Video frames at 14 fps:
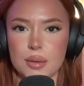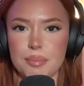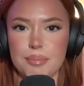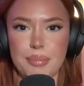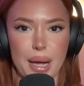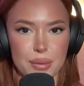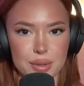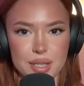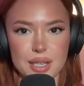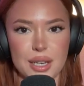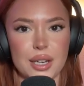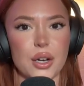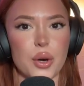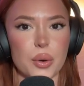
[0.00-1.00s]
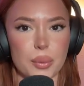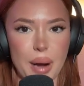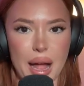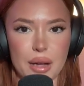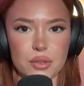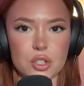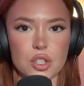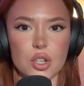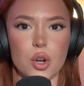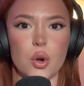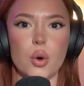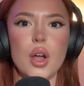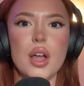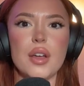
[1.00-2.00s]
bouncing around.
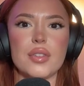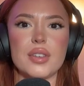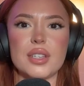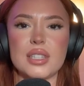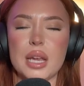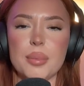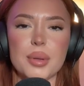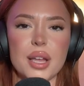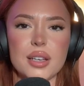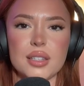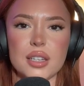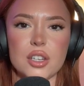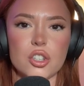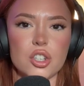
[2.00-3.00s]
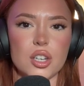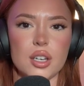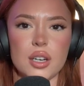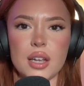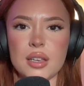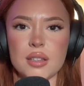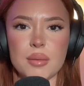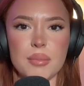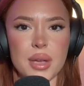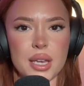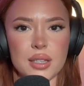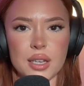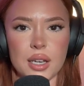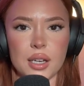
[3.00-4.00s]
So the stabilization is
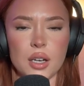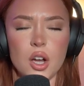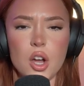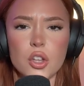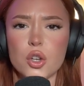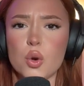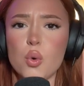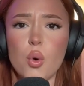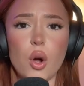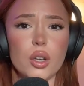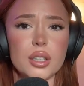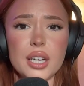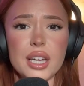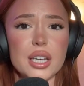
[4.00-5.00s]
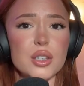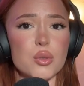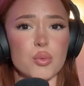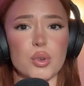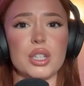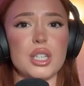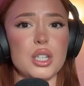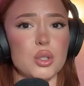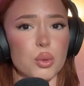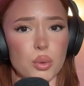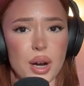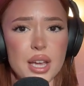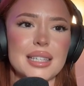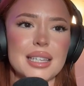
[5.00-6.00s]
amazing. The quality is really
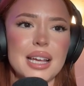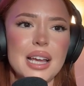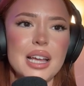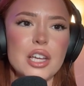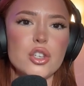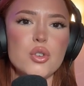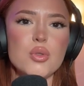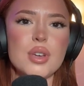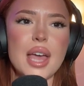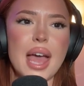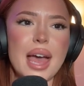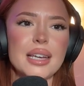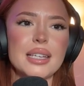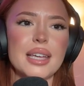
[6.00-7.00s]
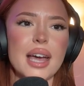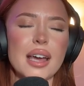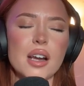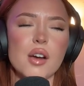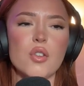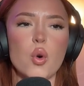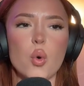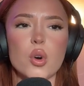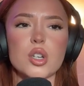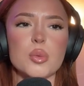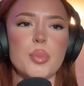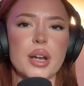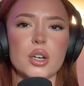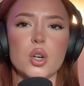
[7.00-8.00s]
great. You can get, of course,
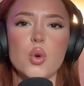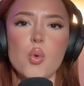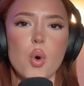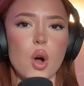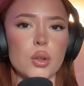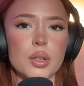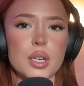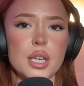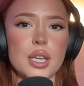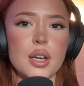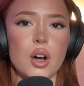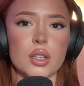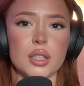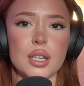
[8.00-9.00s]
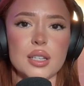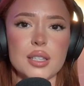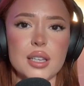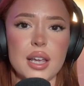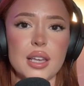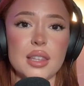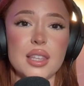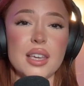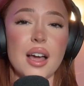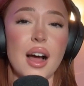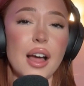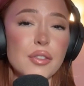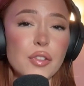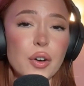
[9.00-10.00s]
better quality on, let's say, the
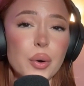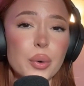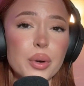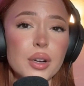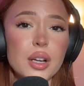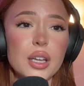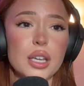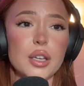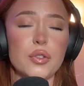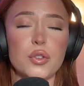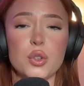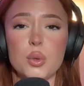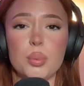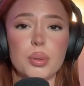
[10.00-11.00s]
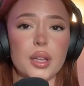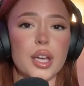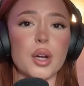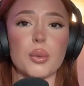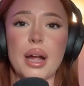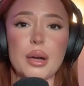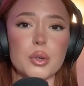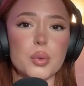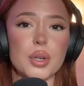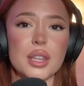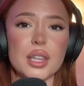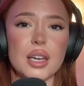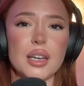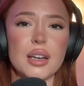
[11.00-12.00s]
iPhone if you play around with
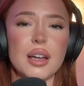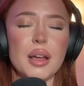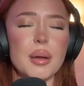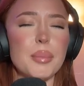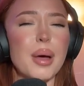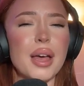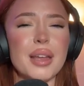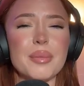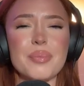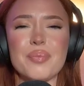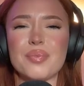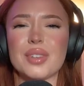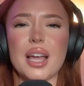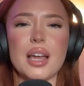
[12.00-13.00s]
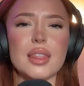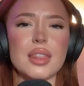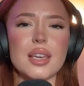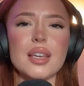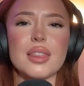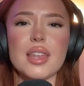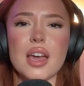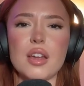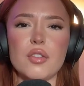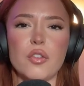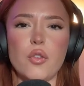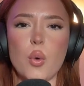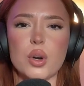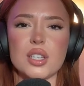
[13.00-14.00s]
it, but I think that
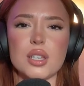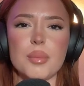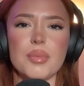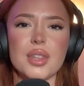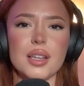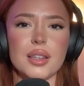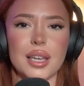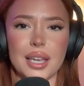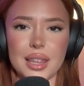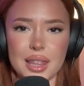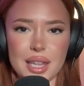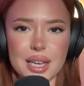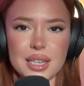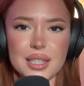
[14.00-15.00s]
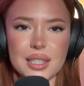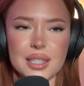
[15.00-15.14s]
for something like this,